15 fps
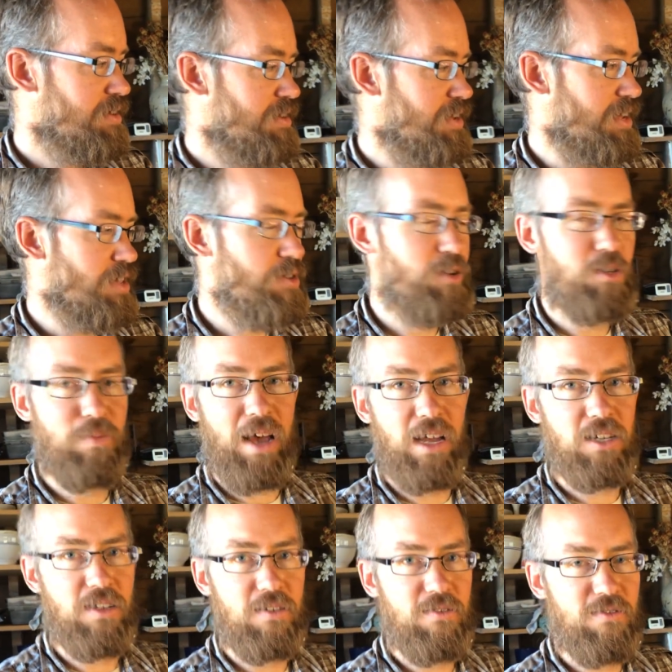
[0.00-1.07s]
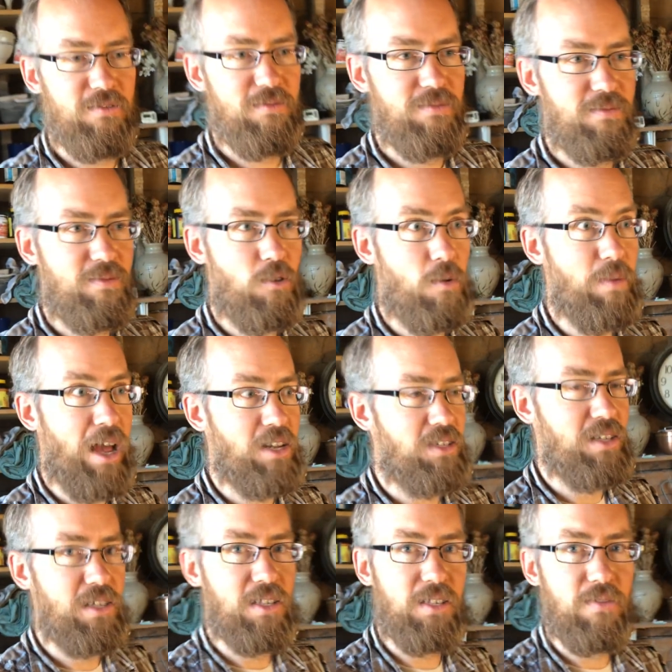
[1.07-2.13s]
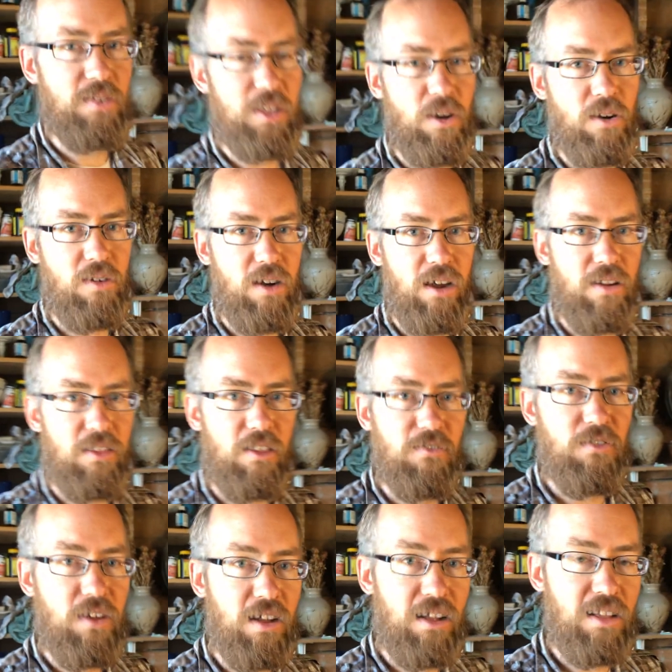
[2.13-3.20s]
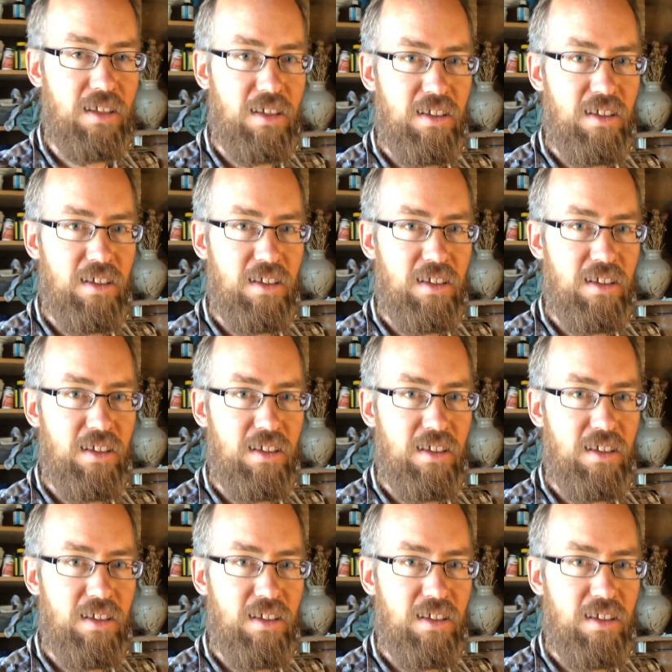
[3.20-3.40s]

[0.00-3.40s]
a huge batch of, or batches of sauerkraut in the fall,